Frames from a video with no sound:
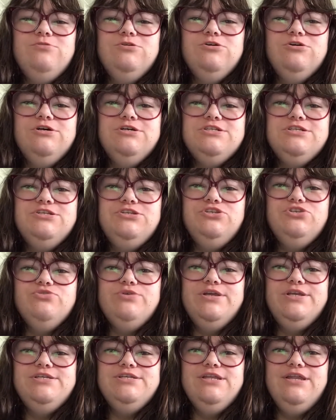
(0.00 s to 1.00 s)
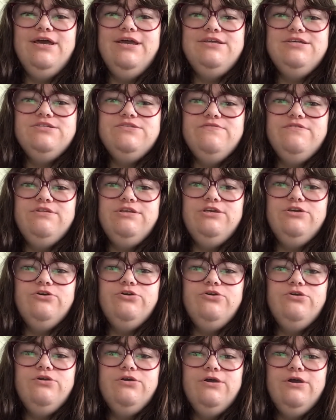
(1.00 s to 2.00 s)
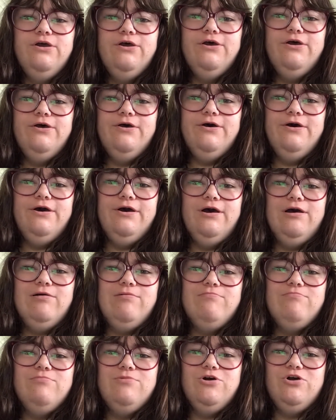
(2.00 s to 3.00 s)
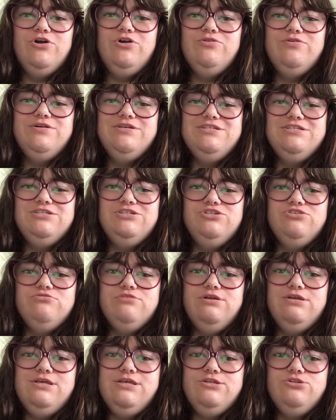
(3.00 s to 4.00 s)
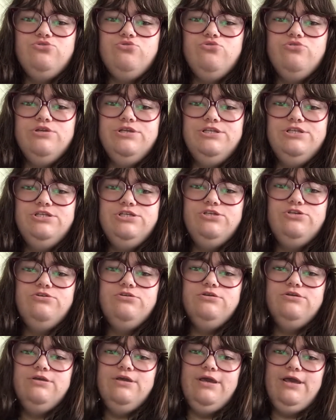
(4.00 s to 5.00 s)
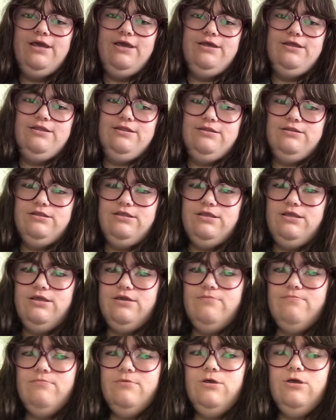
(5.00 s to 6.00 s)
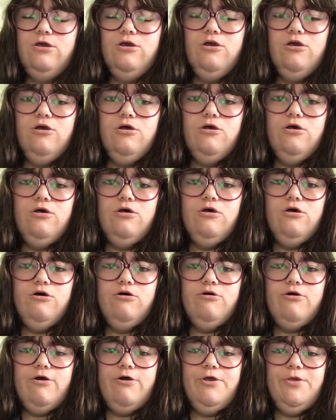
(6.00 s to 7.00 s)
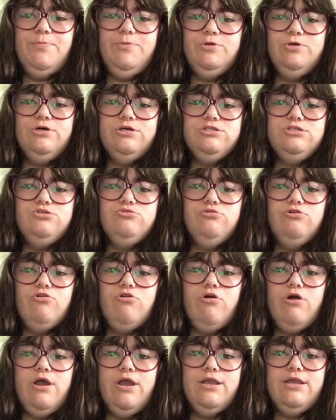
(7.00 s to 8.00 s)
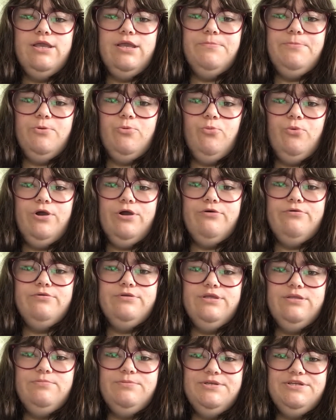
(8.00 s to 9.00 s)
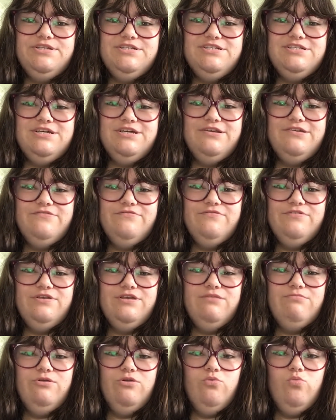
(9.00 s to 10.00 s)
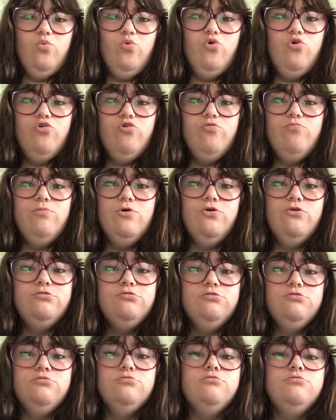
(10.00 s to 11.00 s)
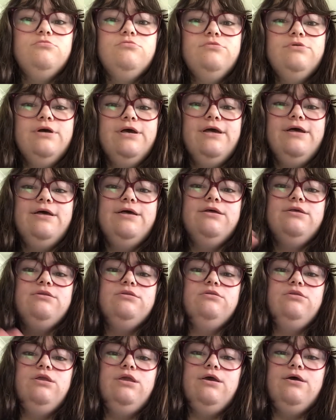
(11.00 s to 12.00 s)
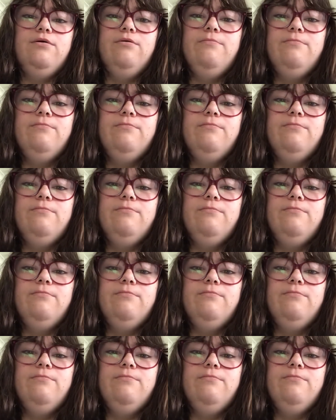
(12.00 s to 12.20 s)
you guys enjoy today's video. I always enjoy talking to you, and yeah, I hope you guys are doing right, keeping well, keeping safe, keeping warm or cool, and yeah,